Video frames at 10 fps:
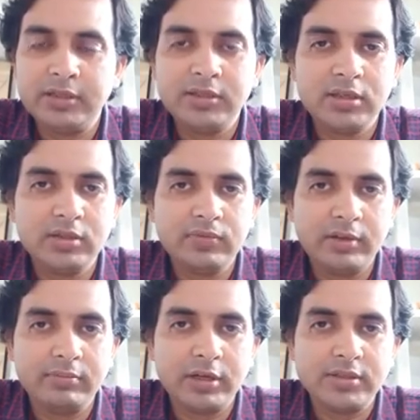These are the
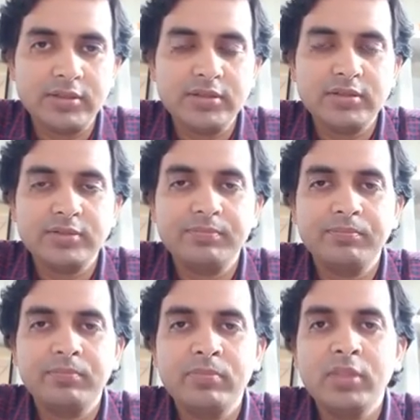five classes.
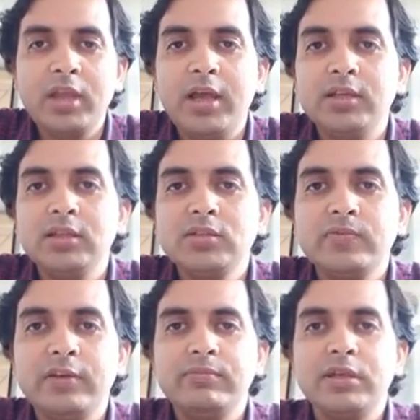And in these
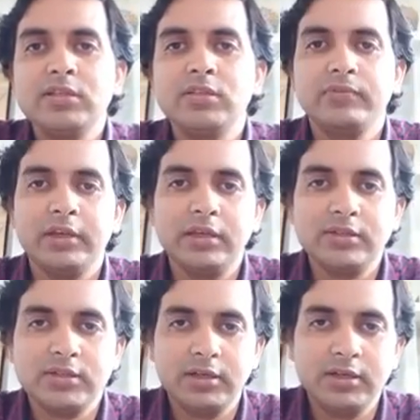five classes, we can
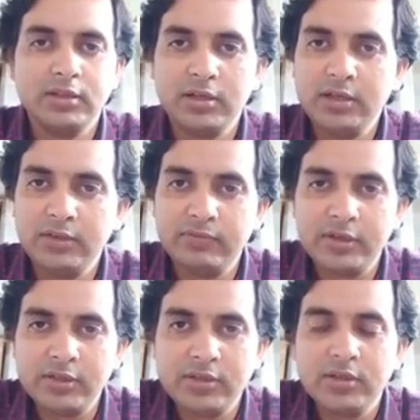study three
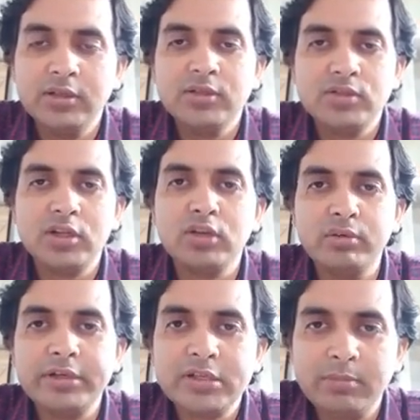different
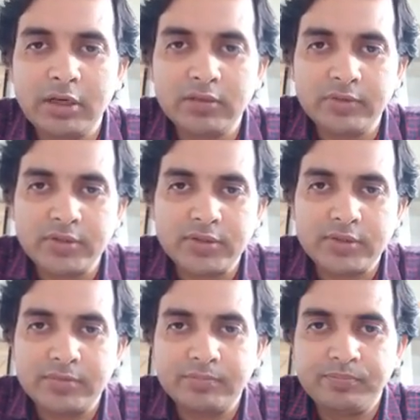circulatory
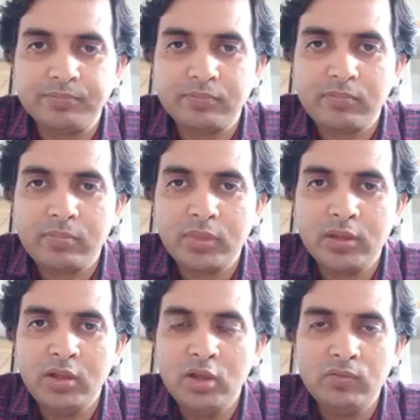pathways.
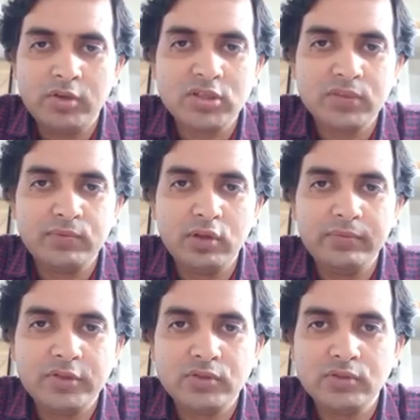First of all,
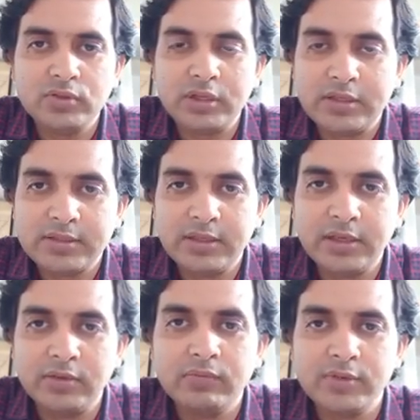we should
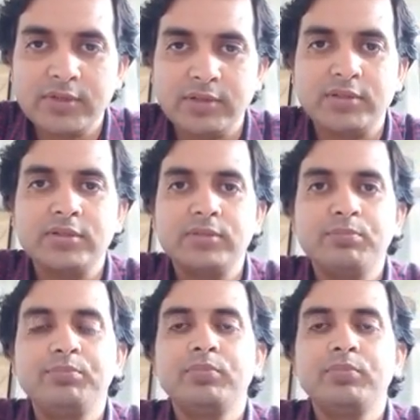study fishes.